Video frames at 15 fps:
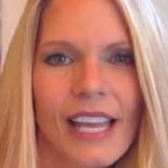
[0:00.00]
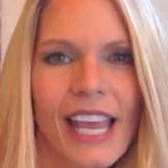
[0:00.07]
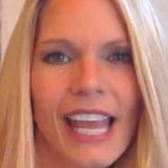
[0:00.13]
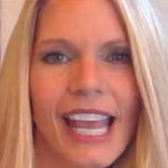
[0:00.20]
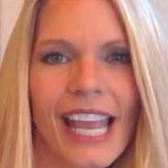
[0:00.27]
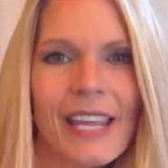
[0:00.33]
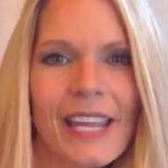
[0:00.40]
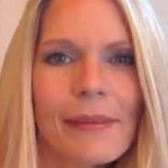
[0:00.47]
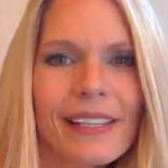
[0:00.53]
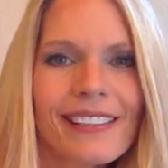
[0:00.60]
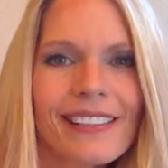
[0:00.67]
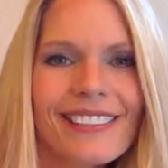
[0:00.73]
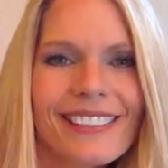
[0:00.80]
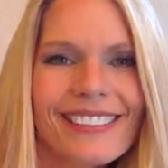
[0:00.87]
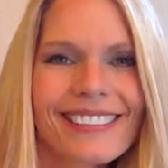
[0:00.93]
Hey,
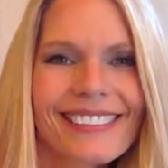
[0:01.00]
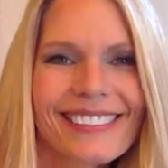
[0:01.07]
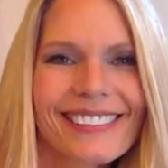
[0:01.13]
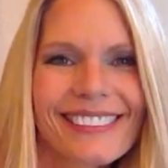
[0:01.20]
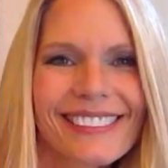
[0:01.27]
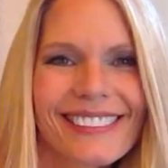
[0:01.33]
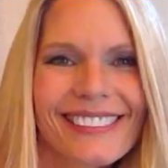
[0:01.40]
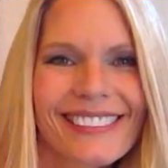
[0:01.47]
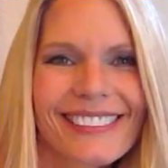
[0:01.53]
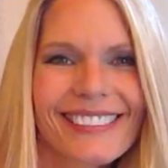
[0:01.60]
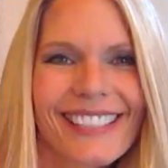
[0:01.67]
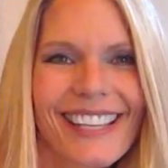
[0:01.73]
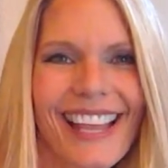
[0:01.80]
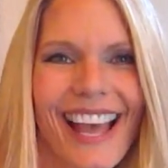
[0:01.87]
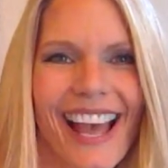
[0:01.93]
Bill.
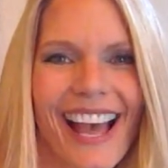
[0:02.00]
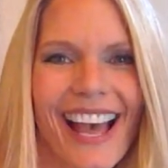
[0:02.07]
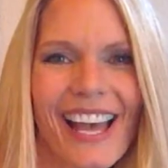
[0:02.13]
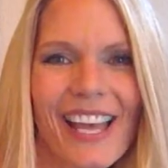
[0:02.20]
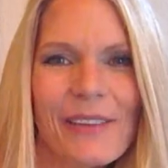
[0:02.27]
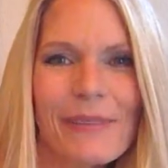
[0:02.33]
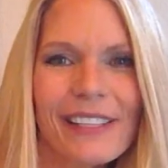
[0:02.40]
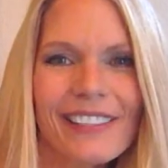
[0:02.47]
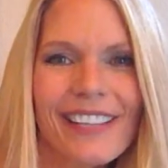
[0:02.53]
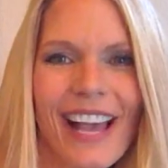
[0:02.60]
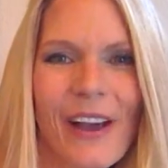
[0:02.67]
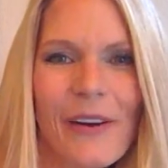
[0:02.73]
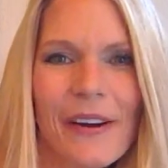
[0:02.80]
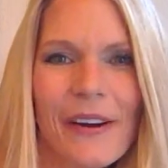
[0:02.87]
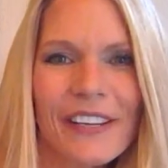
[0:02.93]
Hi, Bill.
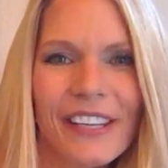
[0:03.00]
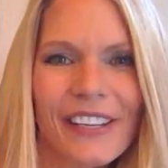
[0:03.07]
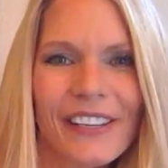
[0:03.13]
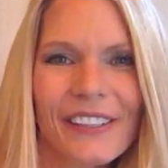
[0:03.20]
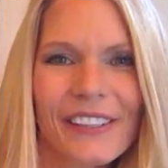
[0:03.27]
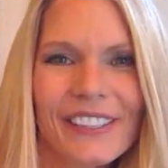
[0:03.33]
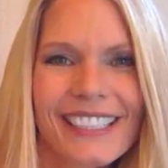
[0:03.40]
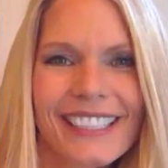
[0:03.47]
How are you?